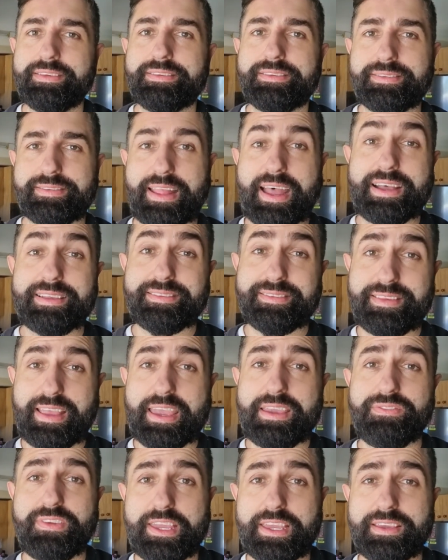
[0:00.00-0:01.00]
start
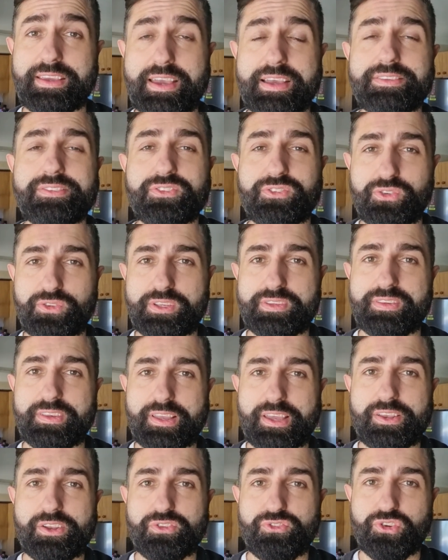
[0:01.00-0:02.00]
saving as soon as I
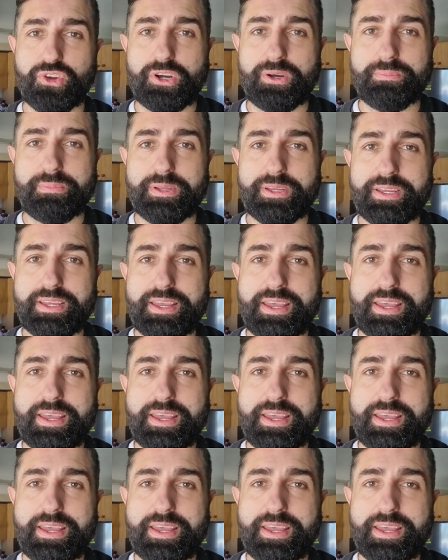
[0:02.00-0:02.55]
get a job.